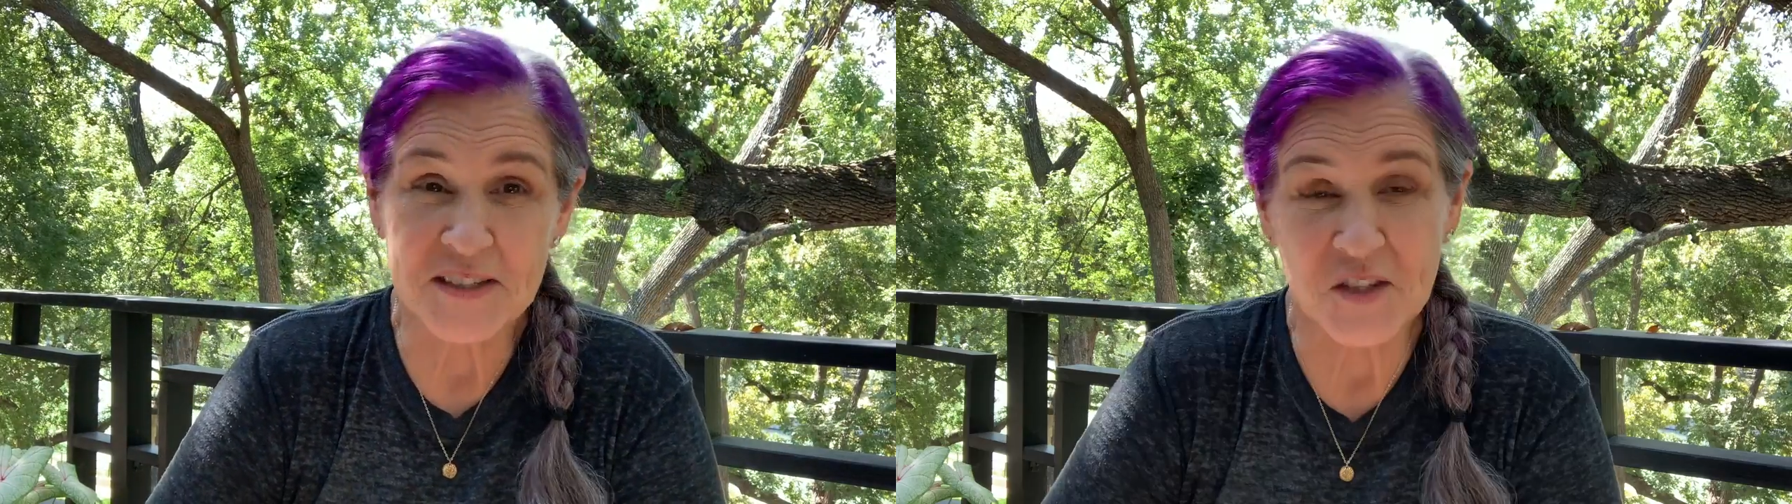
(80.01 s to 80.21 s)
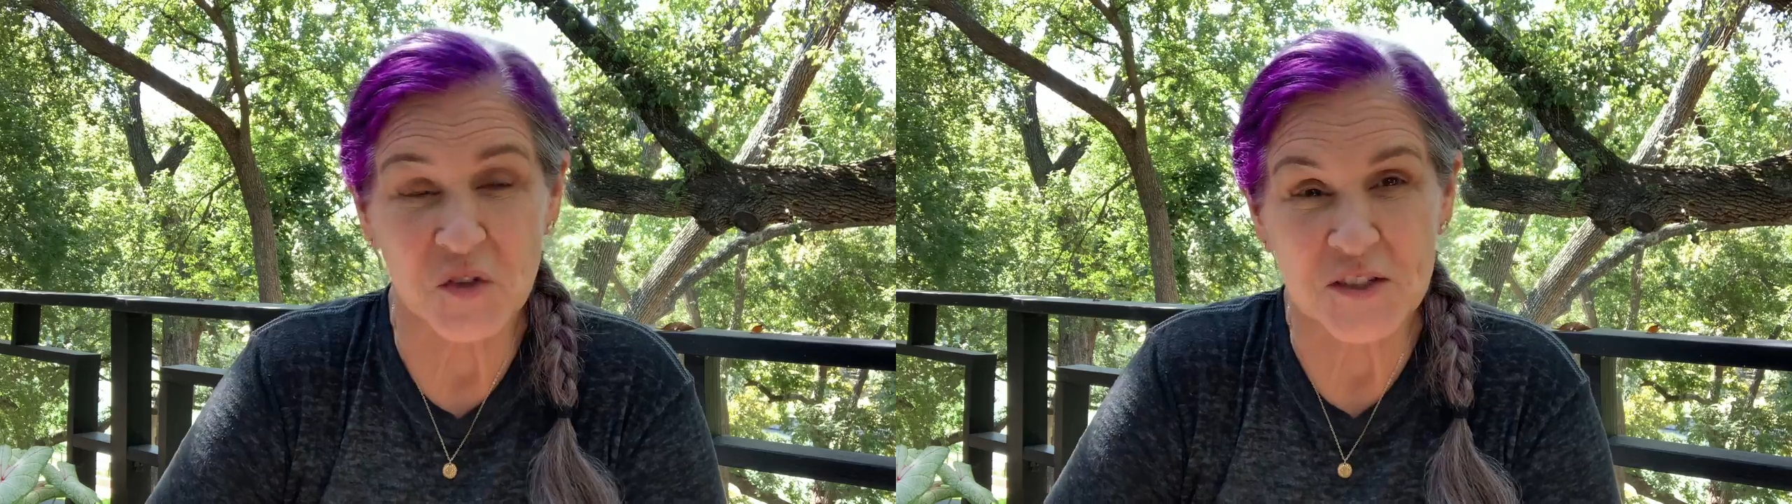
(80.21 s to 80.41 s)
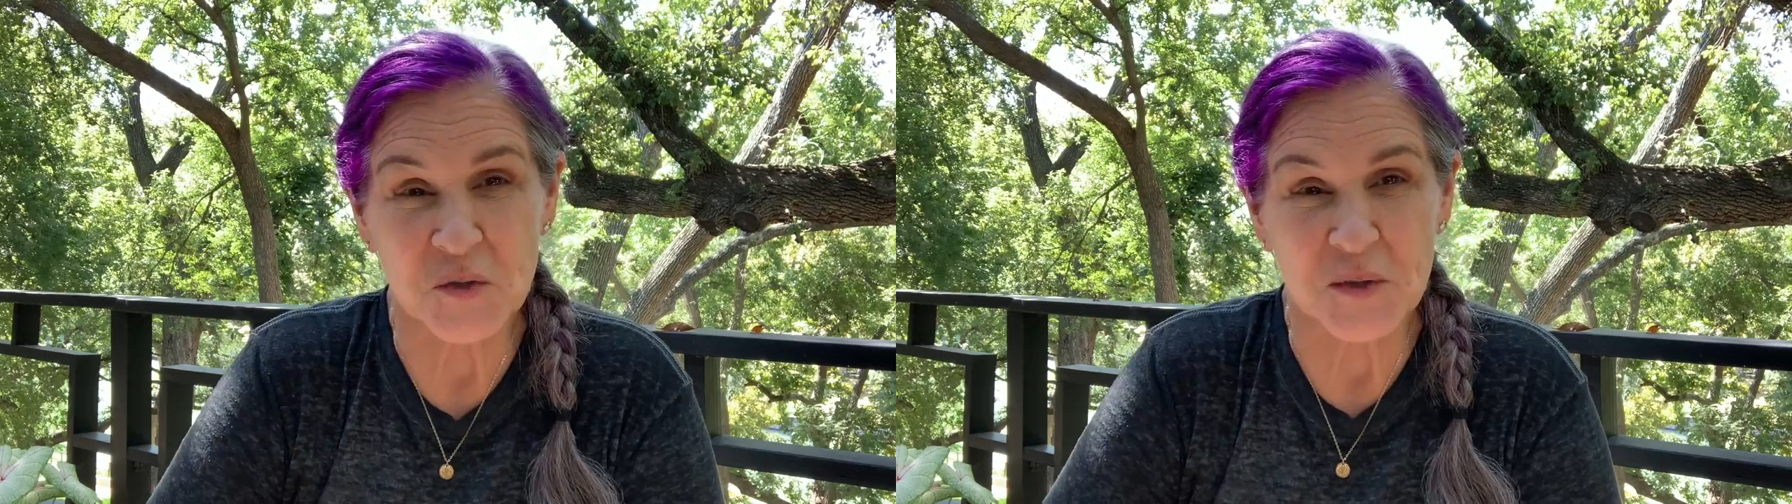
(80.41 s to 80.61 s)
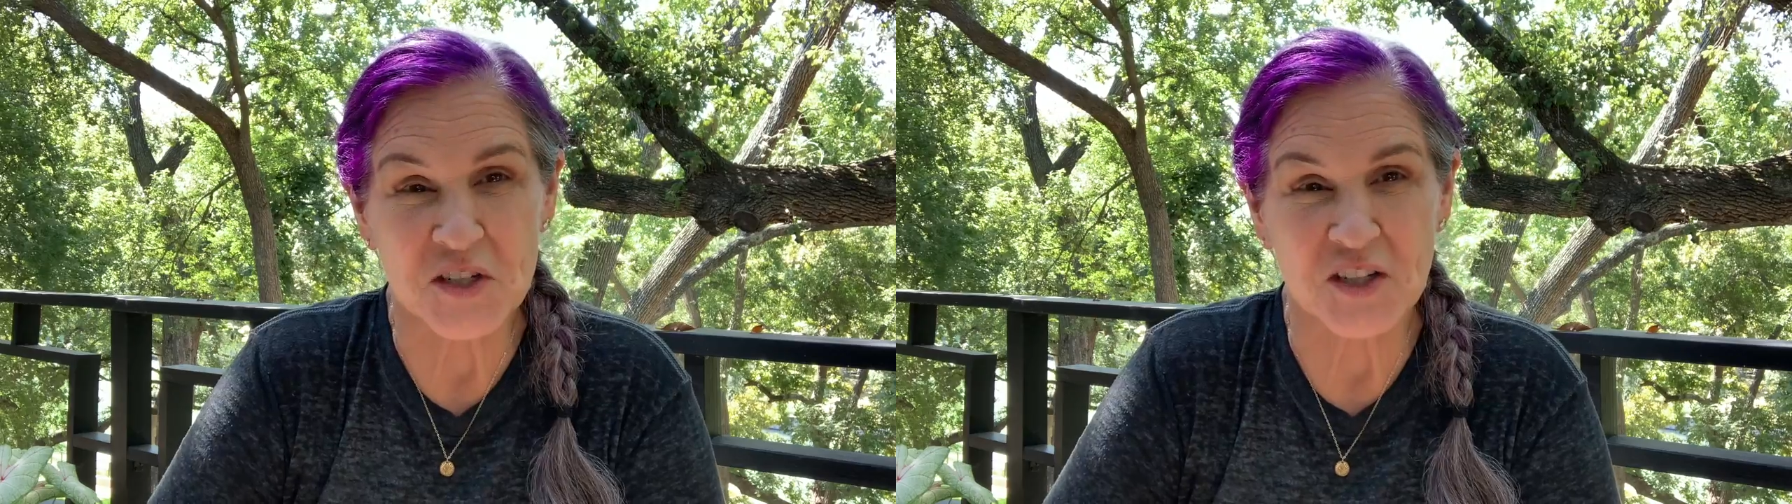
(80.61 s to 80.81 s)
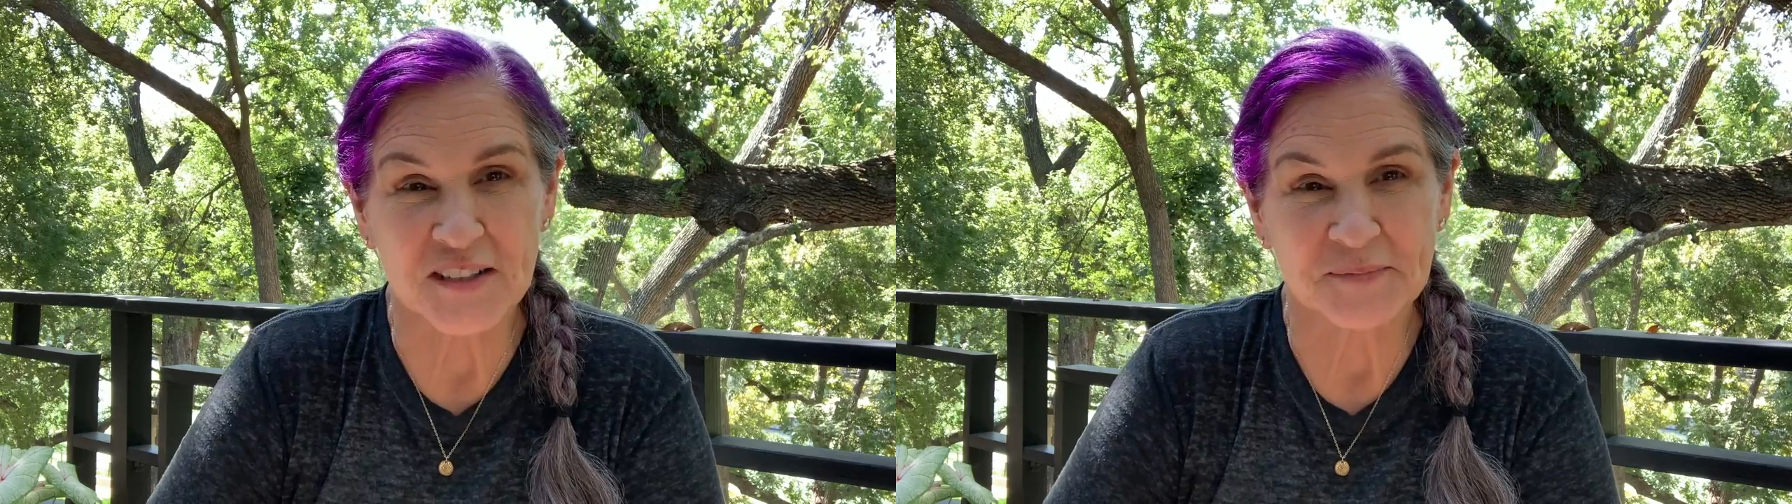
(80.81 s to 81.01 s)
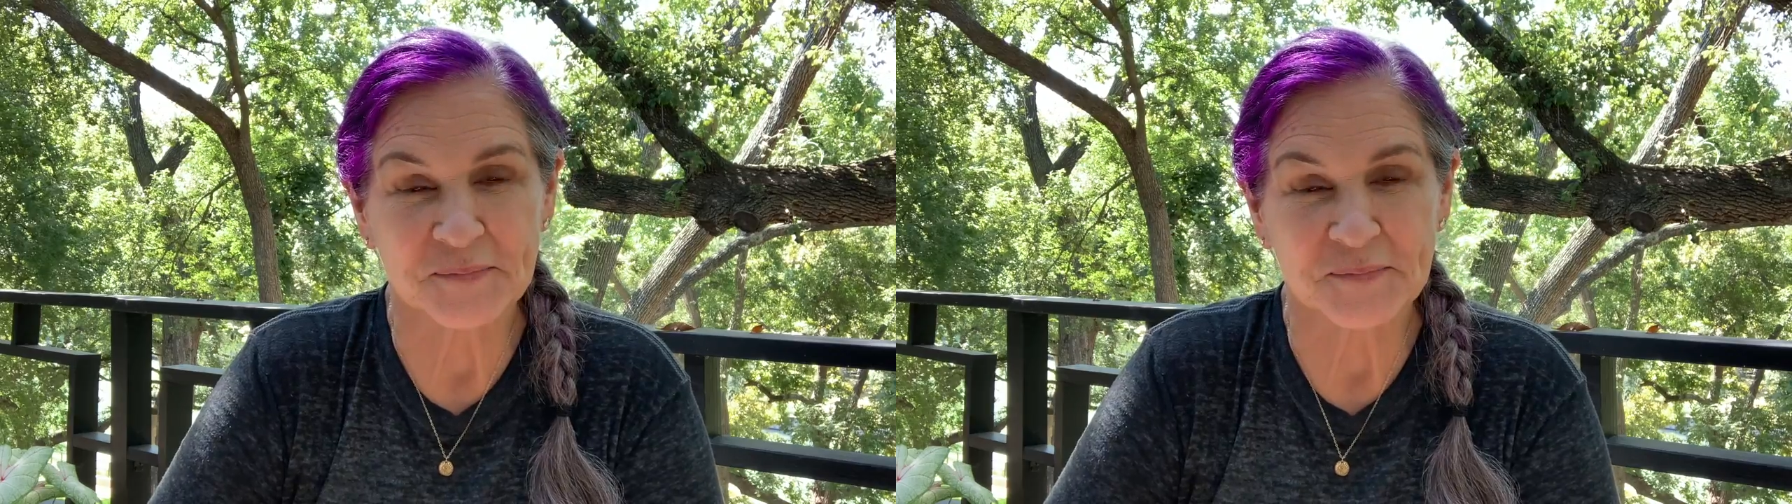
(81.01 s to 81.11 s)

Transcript: their intuition.